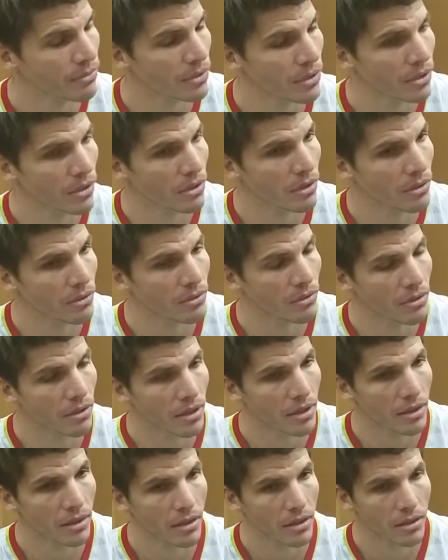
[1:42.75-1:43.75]
You know,
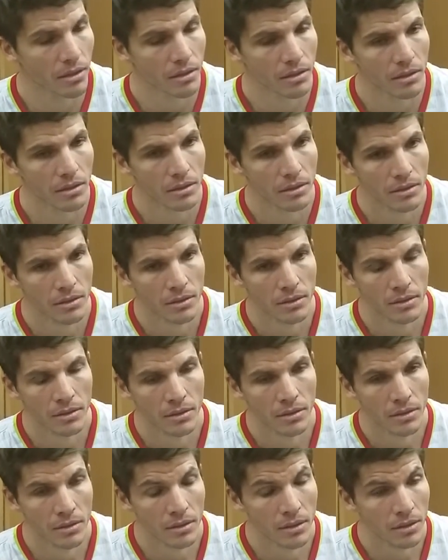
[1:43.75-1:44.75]
I think,
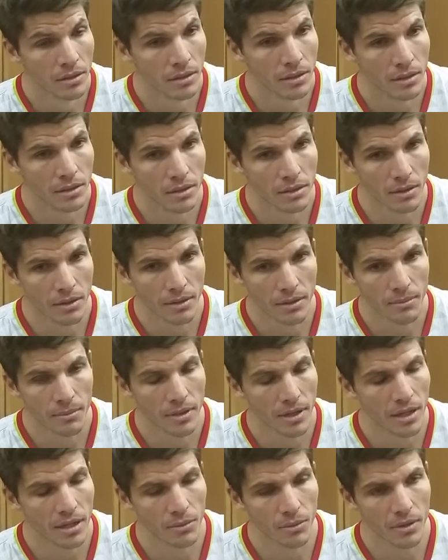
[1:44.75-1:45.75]
you know, I'm,
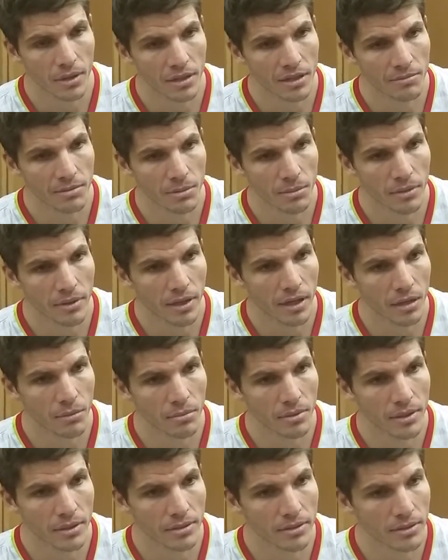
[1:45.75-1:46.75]
I do not want to leave people out,
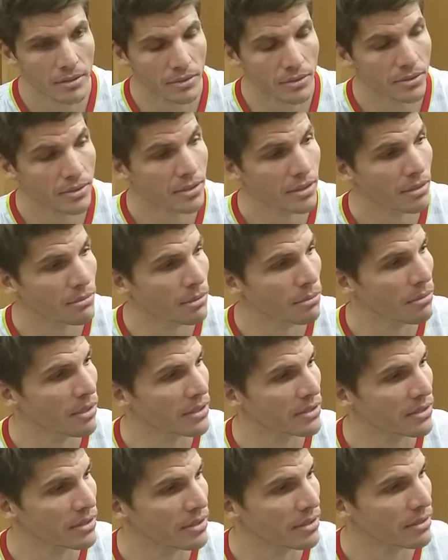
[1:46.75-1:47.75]
but, you know, Tim and
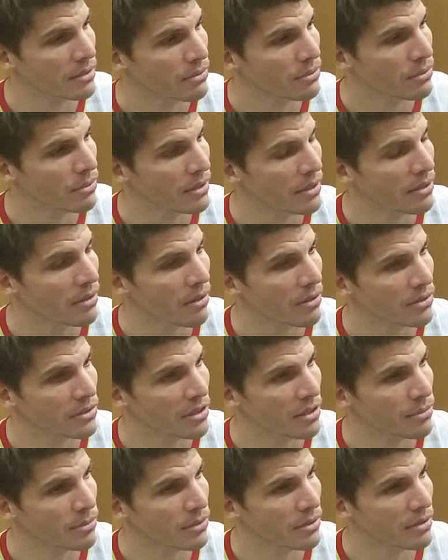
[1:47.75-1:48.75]
Muskie were here all
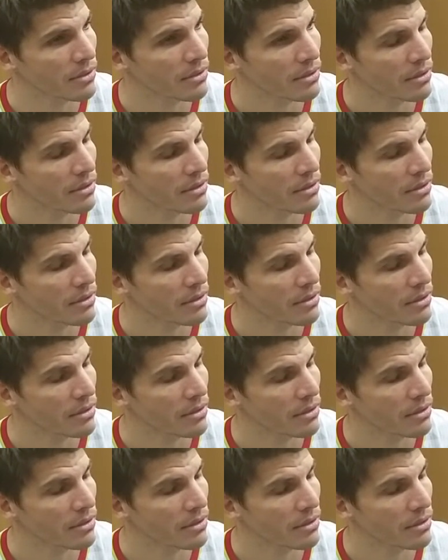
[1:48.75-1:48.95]
summer.